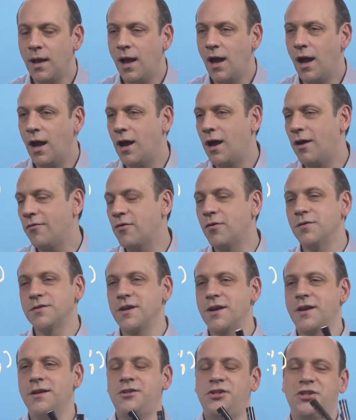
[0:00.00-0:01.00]
Of course,
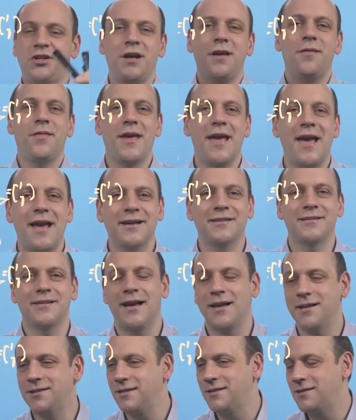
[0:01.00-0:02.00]
I could shear the
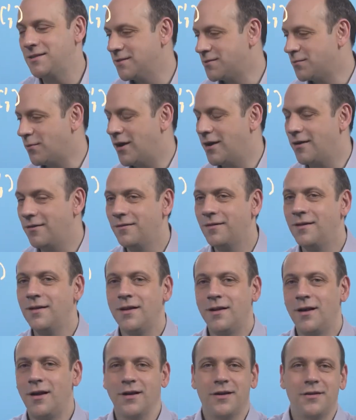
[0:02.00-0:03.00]
x-axis as well.
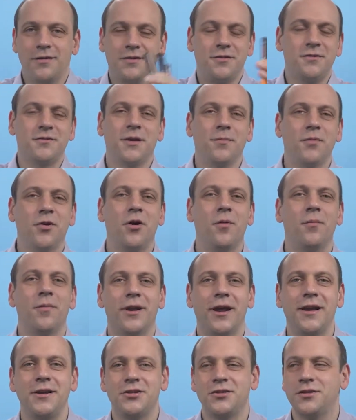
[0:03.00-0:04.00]
I could do some
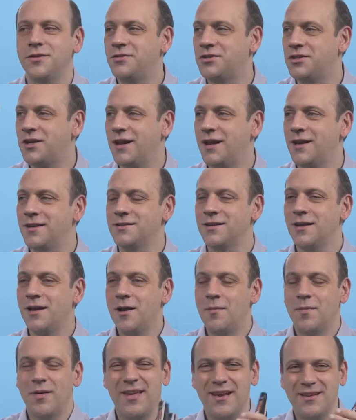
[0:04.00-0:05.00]
combination of shears,
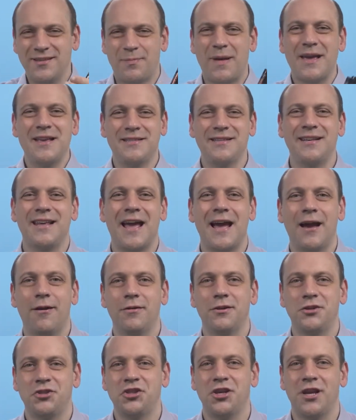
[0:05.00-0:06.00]
but that's basically how
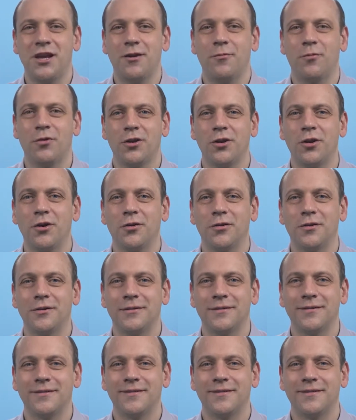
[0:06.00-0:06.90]
a shear would look.